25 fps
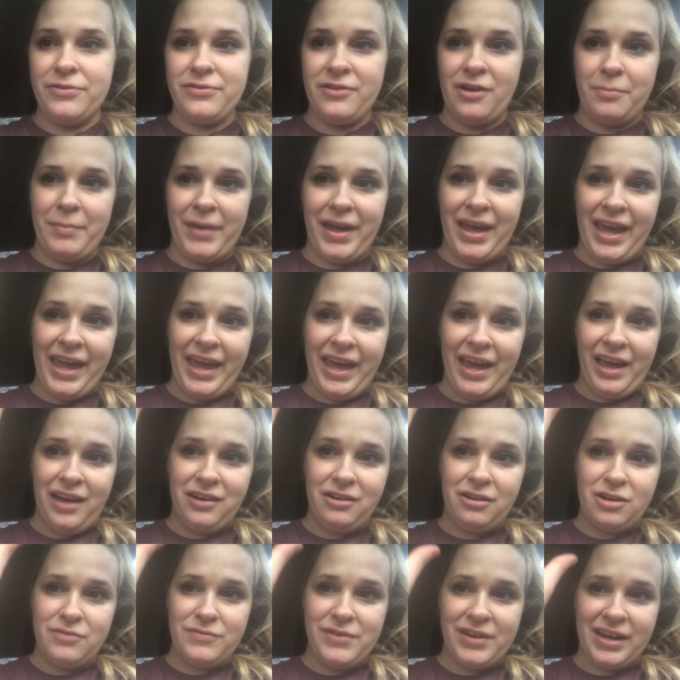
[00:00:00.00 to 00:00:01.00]
It's on my hand.
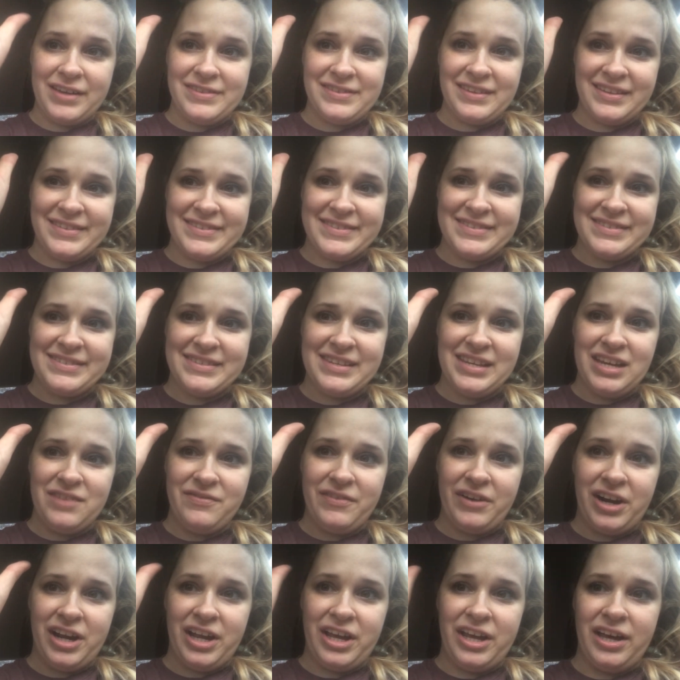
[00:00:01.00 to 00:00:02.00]
I don't know if you guys can see it
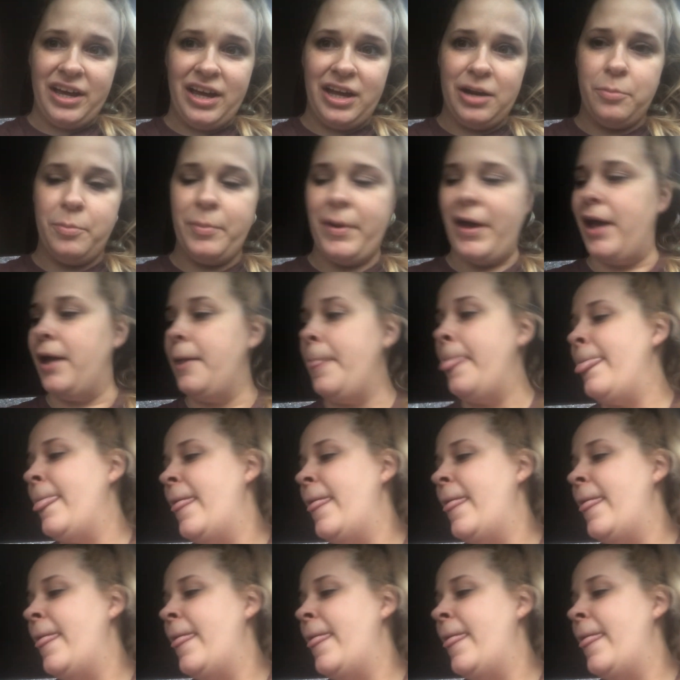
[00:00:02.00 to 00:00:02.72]
very good, but